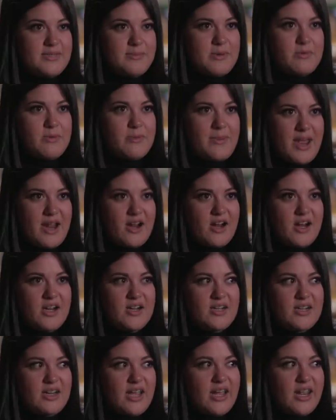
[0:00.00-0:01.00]
to be
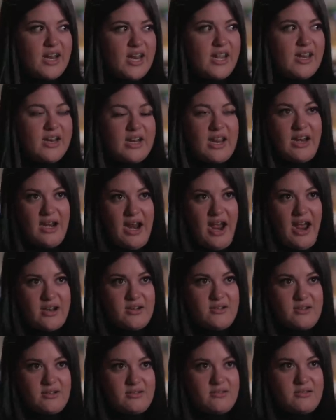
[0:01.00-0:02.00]
repaired, and it
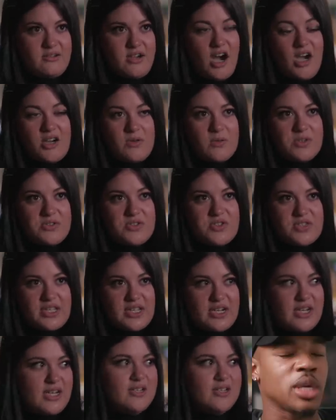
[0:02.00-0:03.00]
had cockroaches
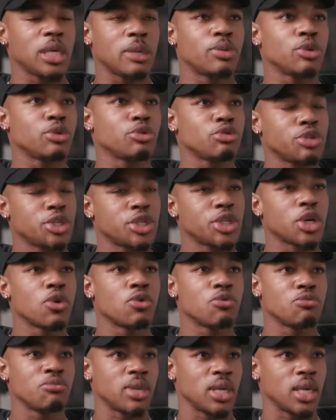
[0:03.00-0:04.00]
in People
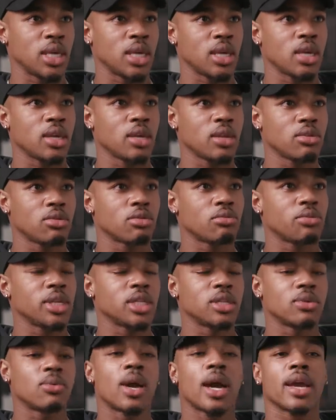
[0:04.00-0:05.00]
show me the
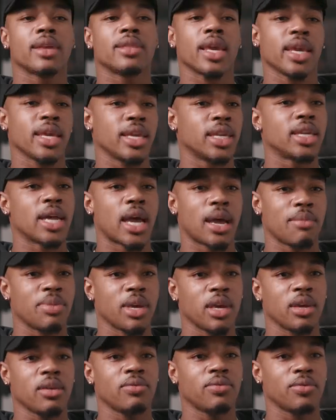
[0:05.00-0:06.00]
reason why they cannot
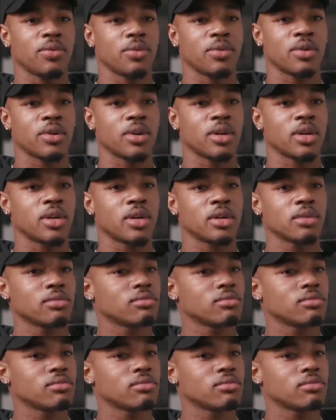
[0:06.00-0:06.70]
pay for